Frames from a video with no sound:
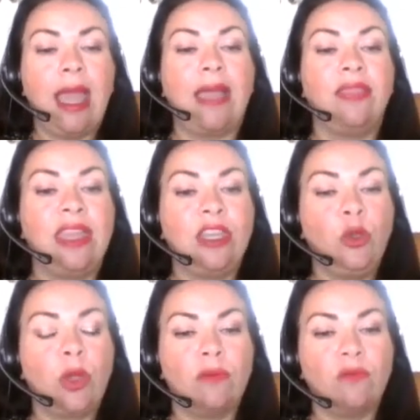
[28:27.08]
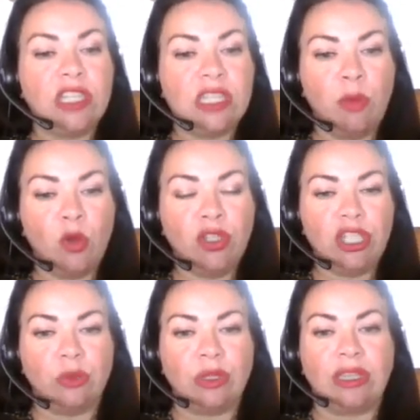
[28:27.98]
and then you can respond
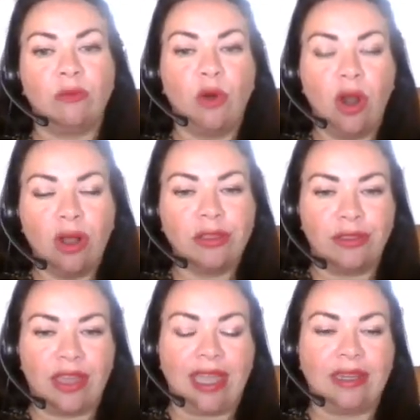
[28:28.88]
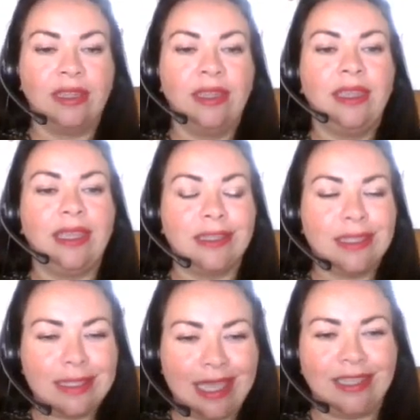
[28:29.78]
to it rather than
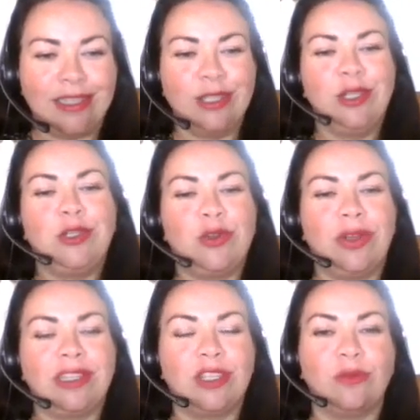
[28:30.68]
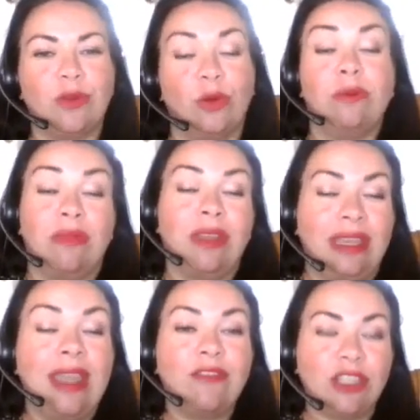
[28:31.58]
instead trying to, or
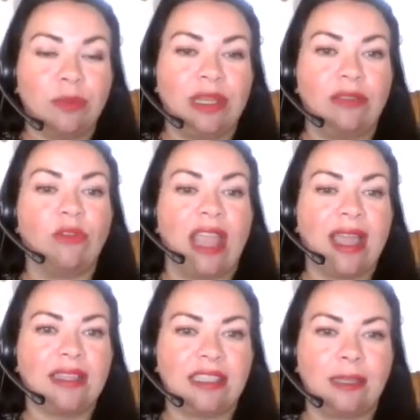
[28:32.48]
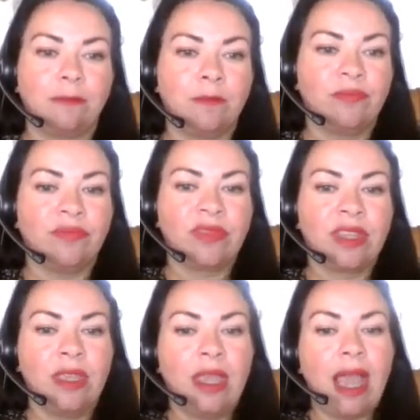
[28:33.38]
inevitably reacting.
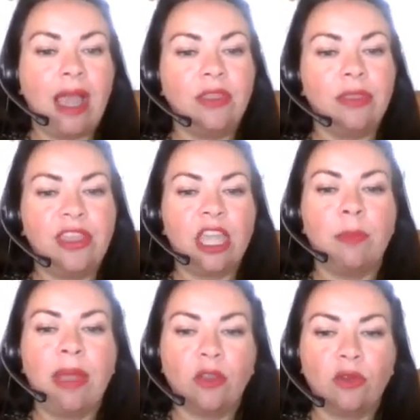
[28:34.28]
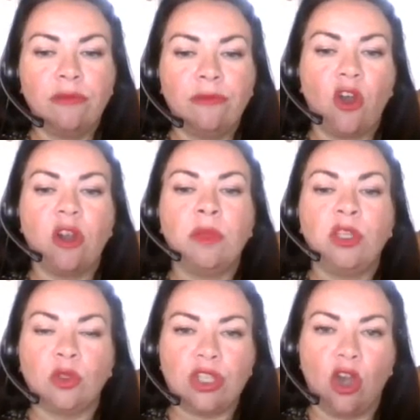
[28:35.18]
And then think about your
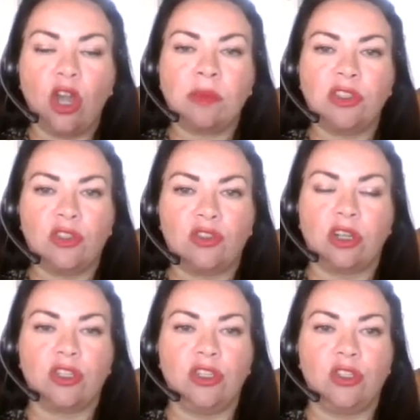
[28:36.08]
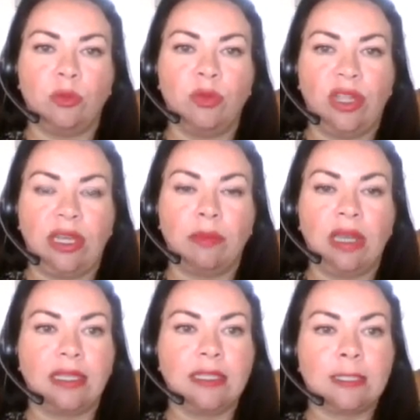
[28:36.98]
environment, your time, and the structures you're putting in
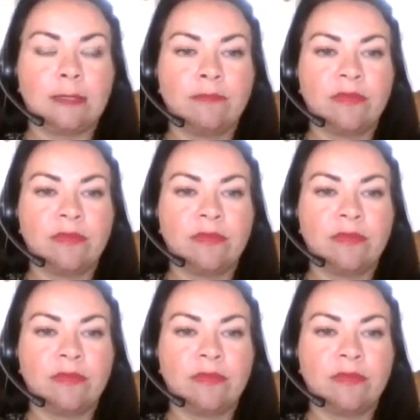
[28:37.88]
place.